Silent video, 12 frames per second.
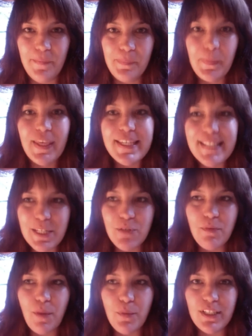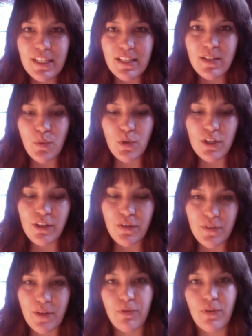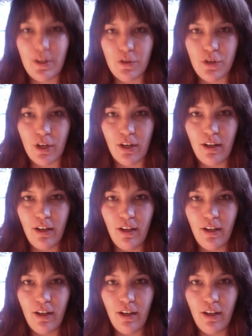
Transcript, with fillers: Because let's remember, this is a word of separation.